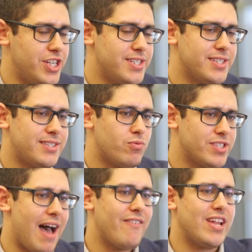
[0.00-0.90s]
Jesus
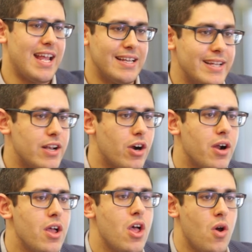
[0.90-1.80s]
was having a dinner
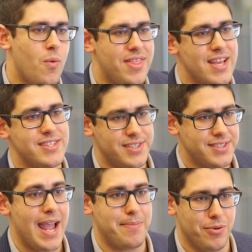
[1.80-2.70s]
with His
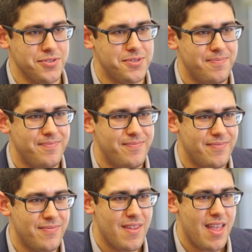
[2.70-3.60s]
disciples.
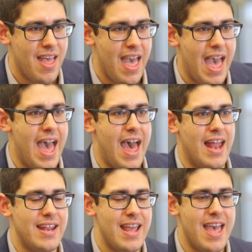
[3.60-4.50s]

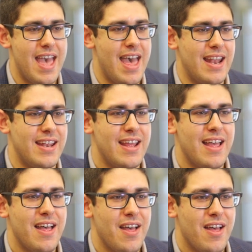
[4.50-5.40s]
And in
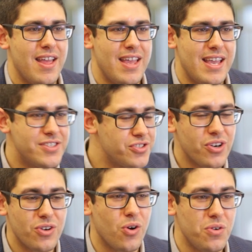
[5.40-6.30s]

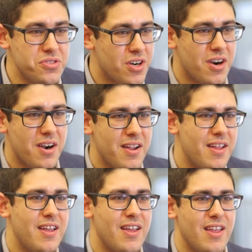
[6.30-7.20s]
Eastern culture,
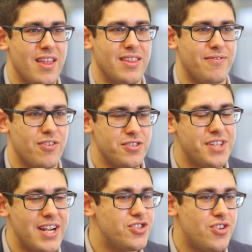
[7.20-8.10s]
in the first
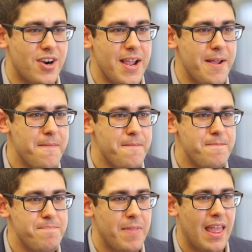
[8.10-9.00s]
century,
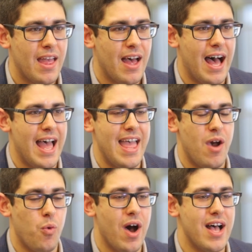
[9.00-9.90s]

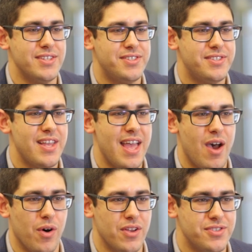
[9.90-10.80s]
it was
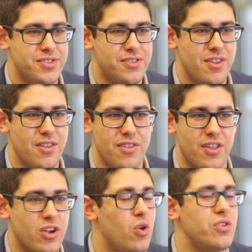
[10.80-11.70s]

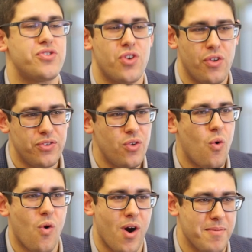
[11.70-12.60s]
the cultural
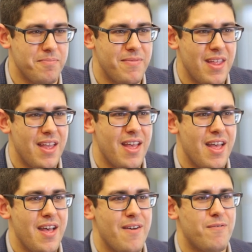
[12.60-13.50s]
norm
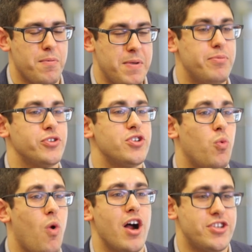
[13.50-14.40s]
for people to
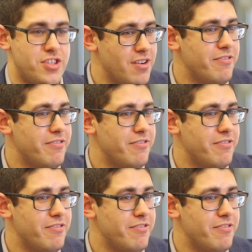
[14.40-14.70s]
wash their